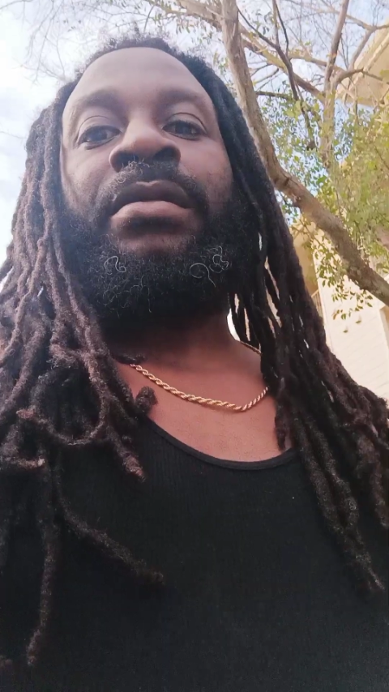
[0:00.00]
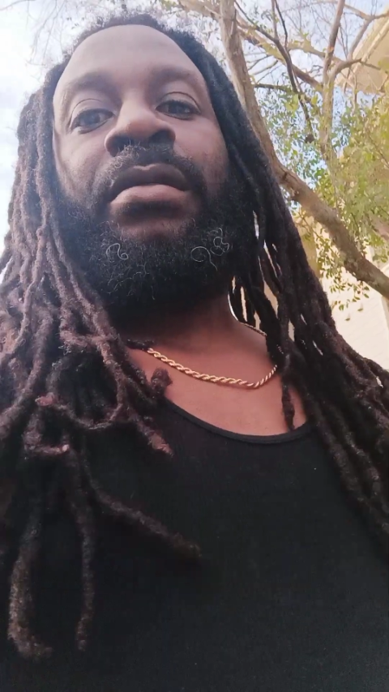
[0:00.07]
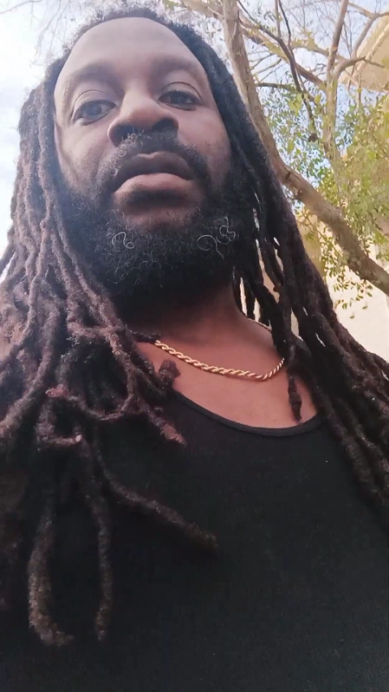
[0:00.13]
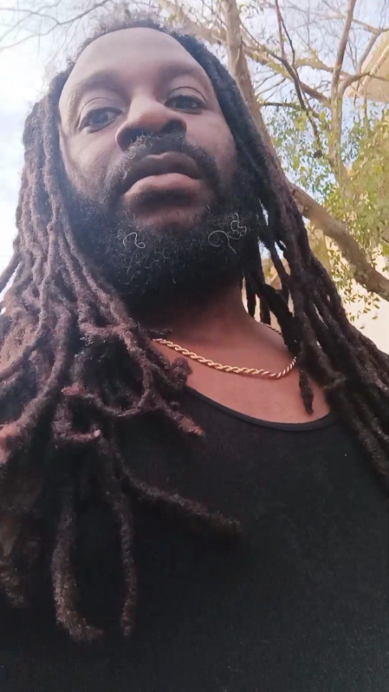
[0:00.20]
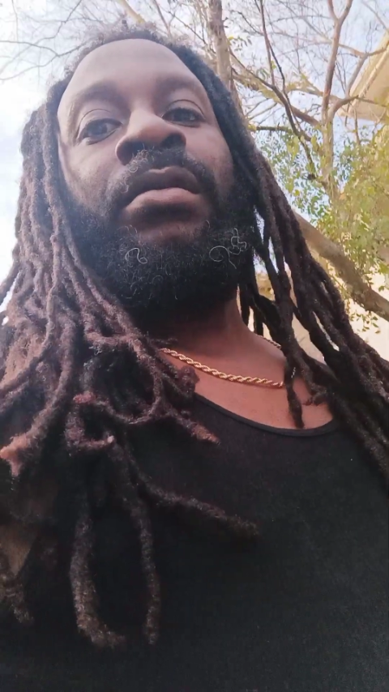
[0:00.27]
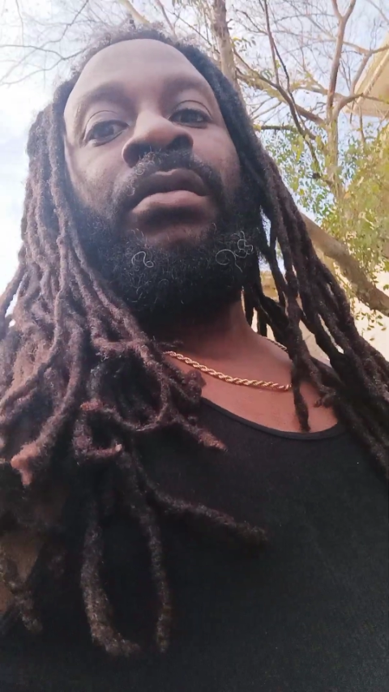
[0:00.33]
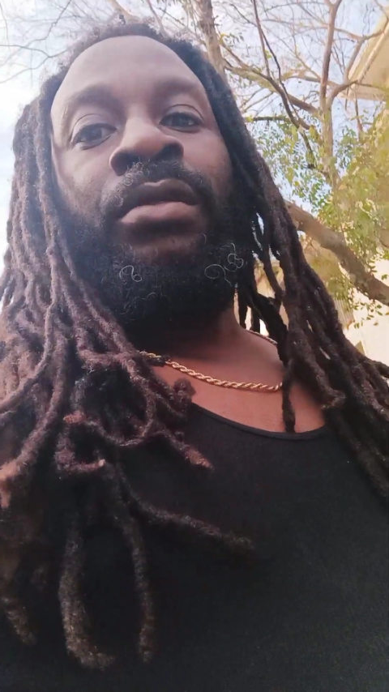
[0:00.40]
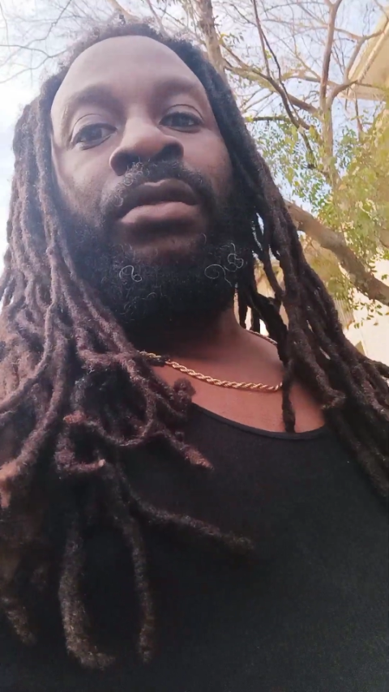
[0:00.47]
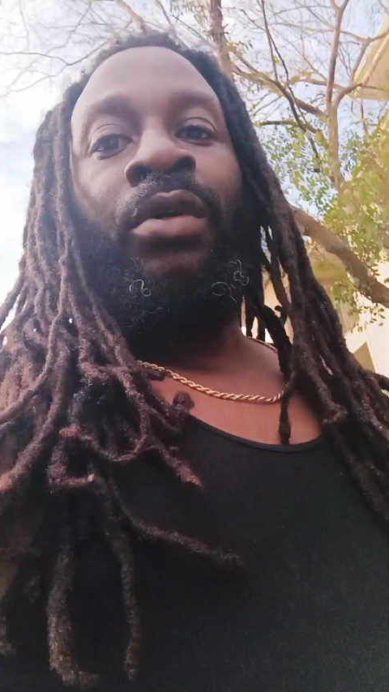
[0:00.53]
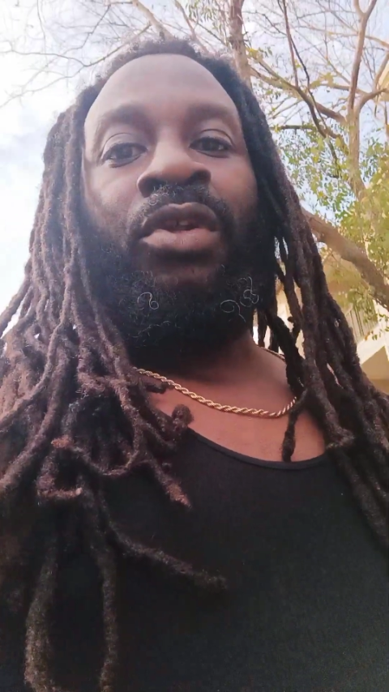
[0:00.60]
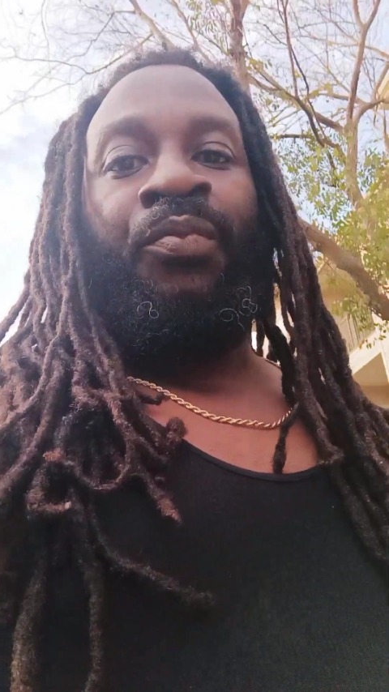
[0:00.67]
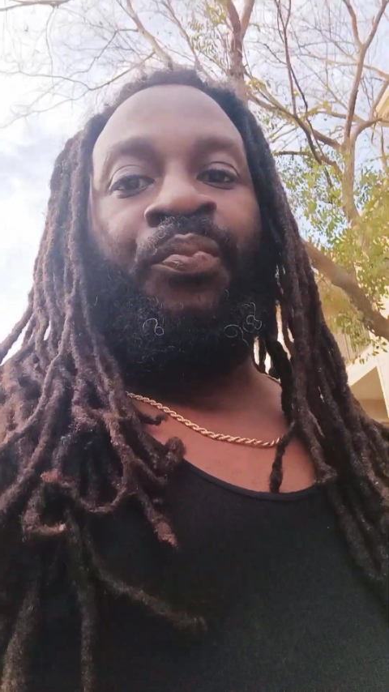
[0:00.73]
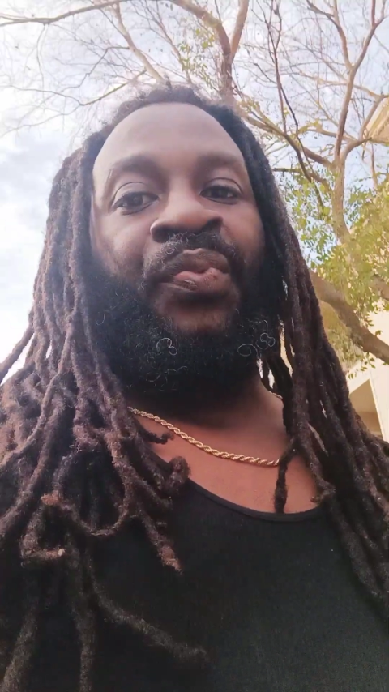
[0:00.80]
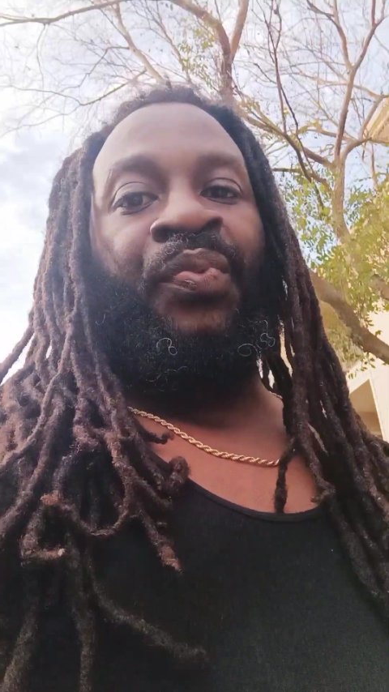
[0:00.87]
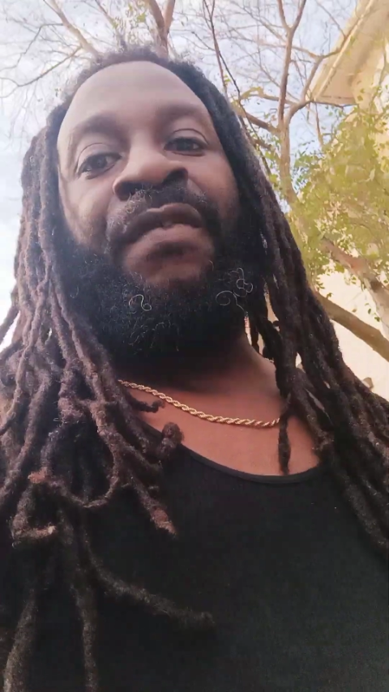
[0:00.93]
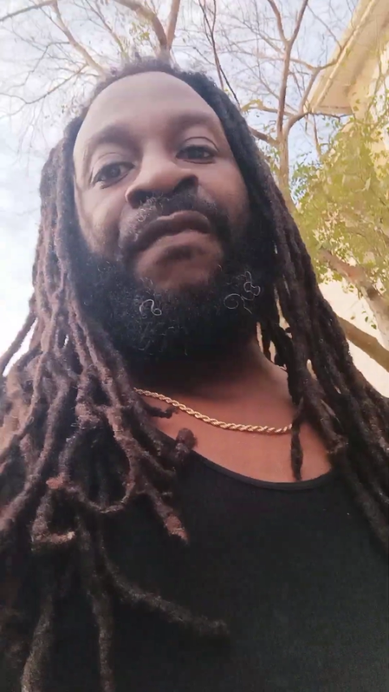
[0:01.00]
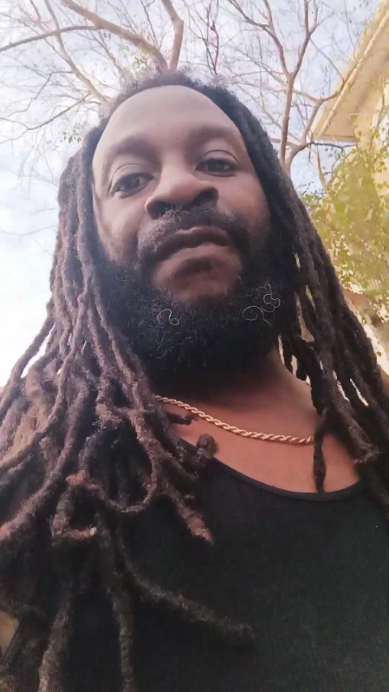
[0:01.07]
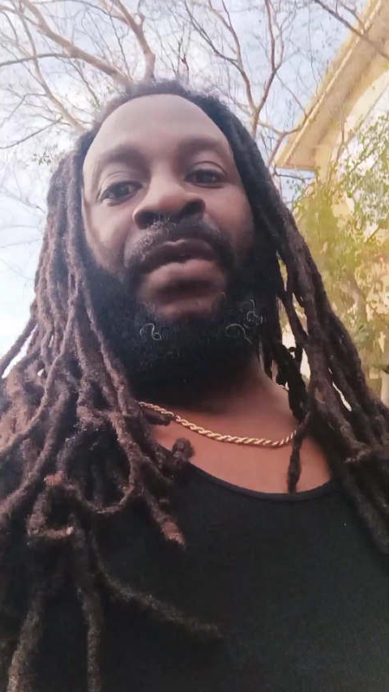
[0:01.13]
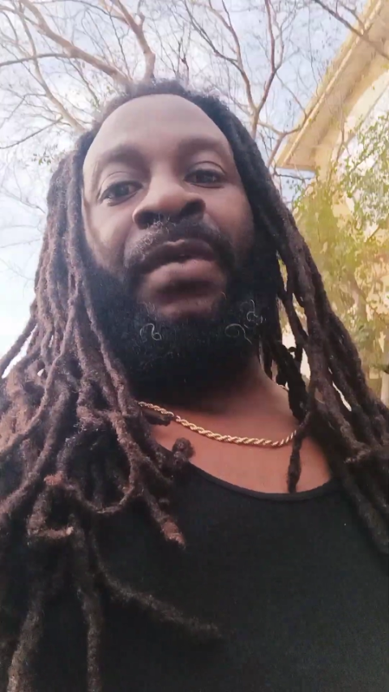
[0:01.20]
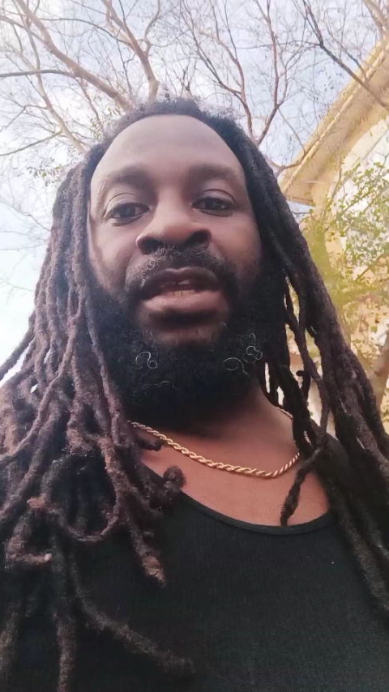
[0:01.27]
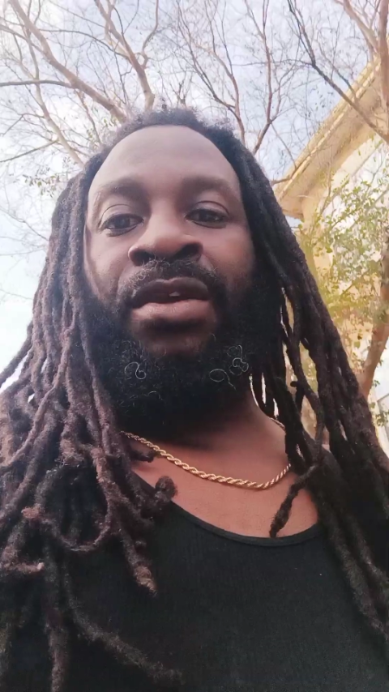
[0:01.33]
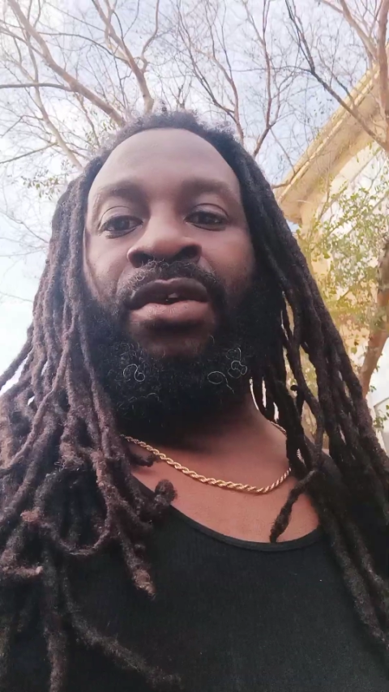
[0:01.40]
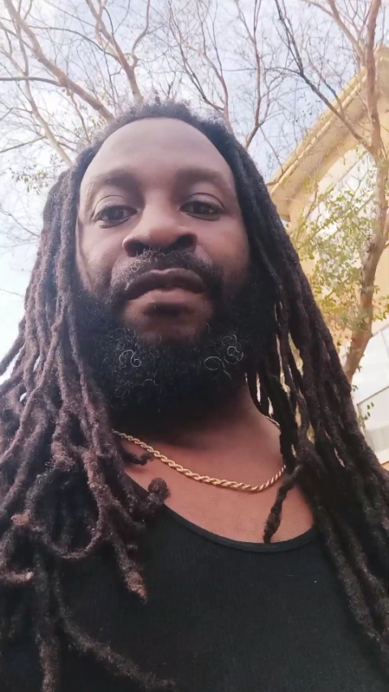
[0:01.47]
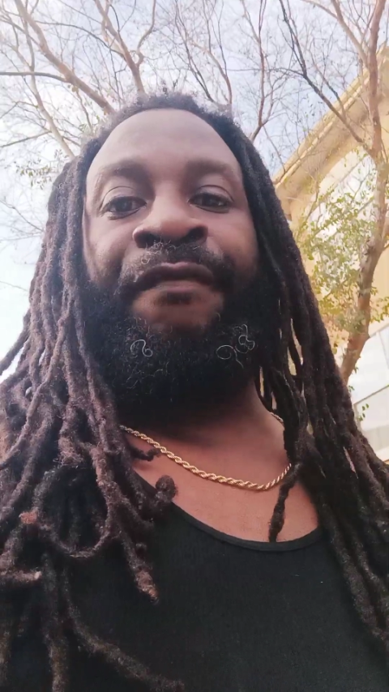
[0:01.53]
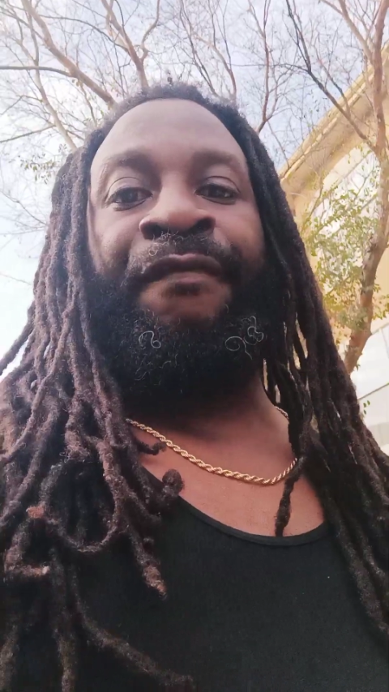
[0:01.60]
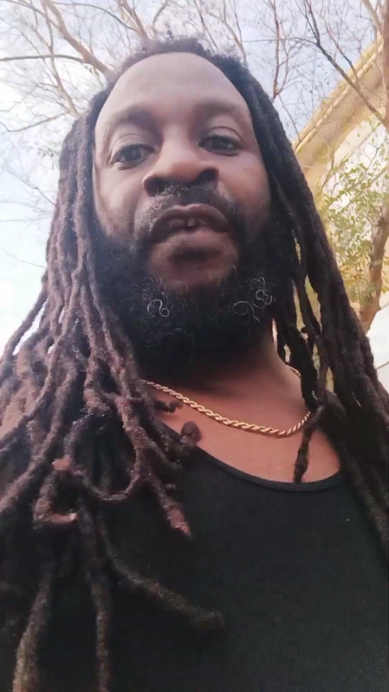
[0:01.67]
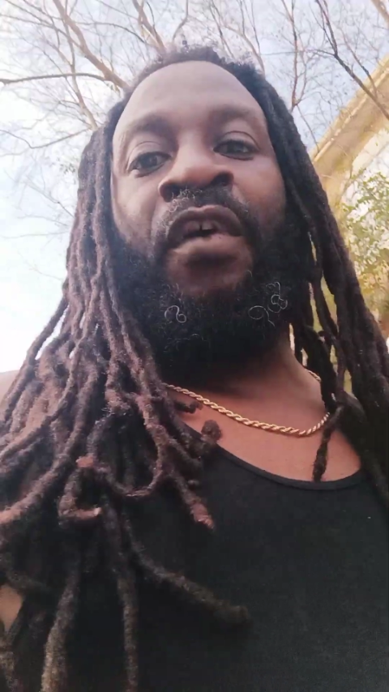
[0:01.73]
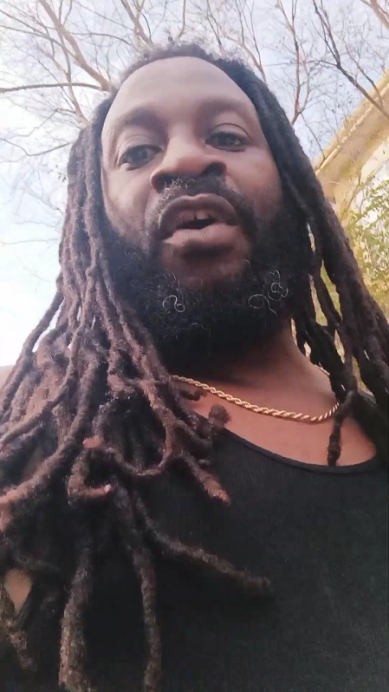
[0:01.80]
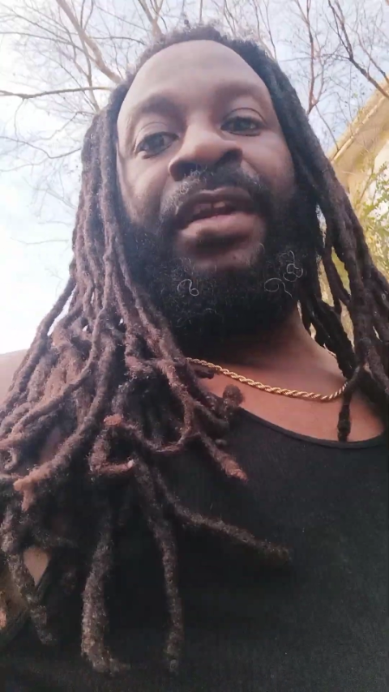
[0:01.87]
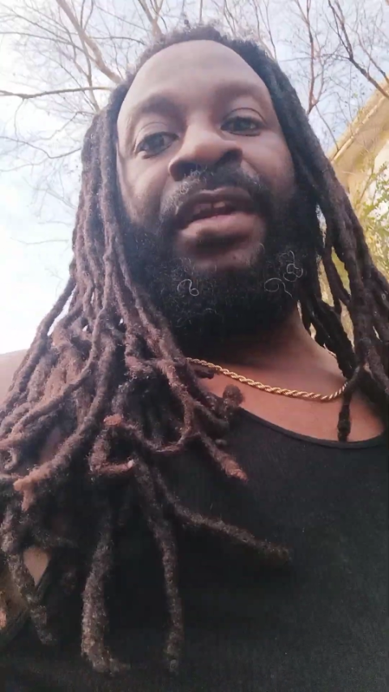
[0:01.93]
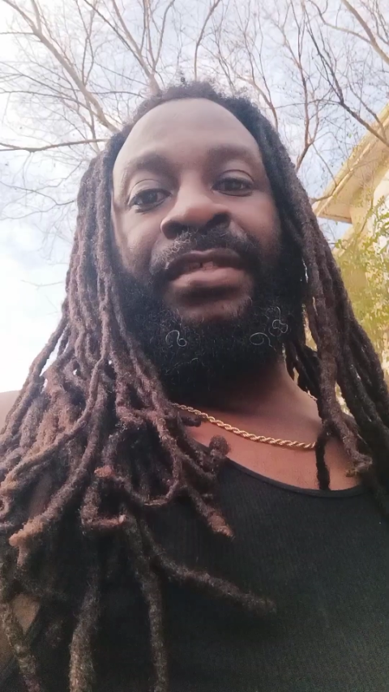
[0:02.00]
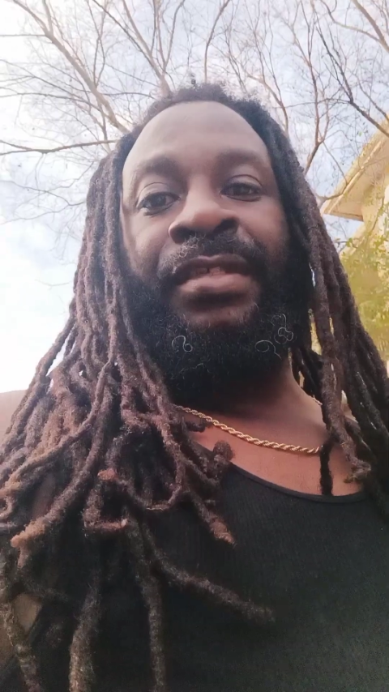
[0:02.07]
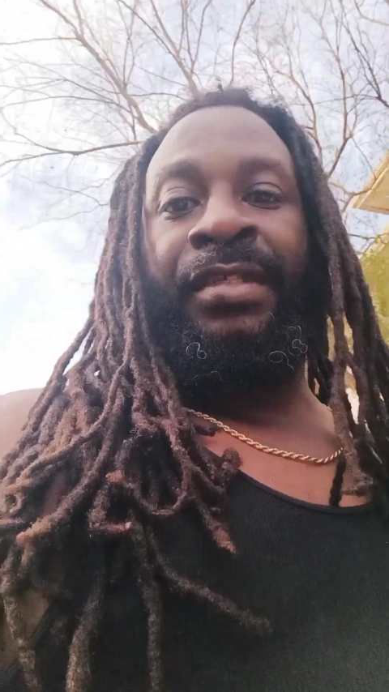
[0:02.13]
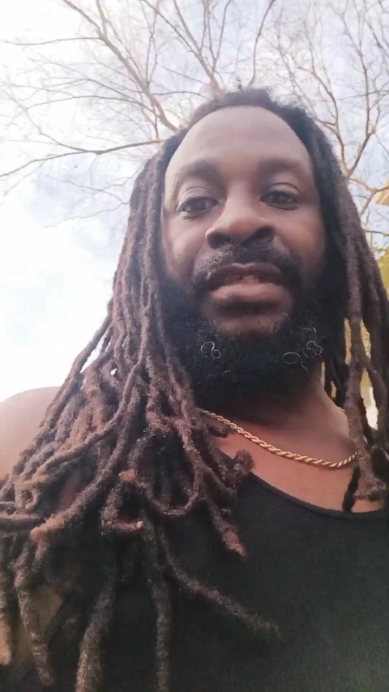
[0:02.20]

You know the beef in your 40s and